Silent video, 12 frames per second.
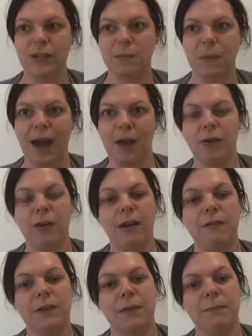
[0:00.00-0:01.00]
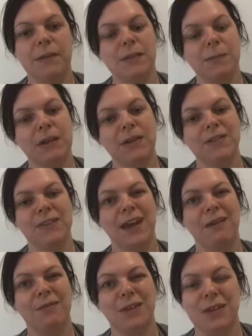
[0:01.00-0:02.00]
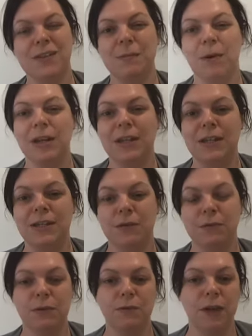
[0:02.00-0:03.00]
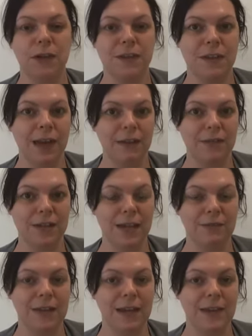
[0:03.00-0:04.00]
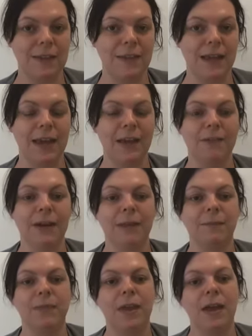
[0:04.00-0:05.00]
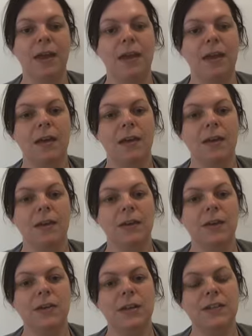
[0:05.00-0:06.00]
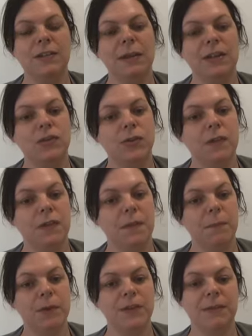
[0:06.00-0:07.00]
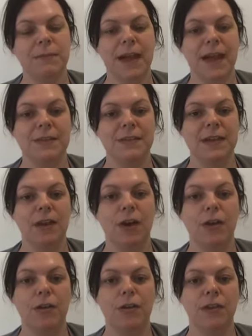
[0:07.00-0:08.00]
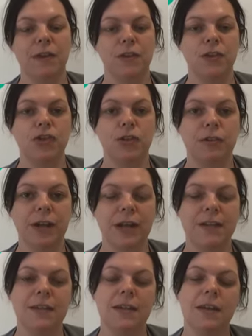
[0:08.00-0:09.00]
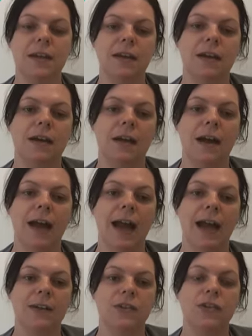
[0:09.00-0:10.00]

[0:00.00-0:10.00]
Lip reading: paragraph numbers because the advocates might need to refer to the affidavit in the hearing. You need to make sure that the bottom has the oath and the jurat, and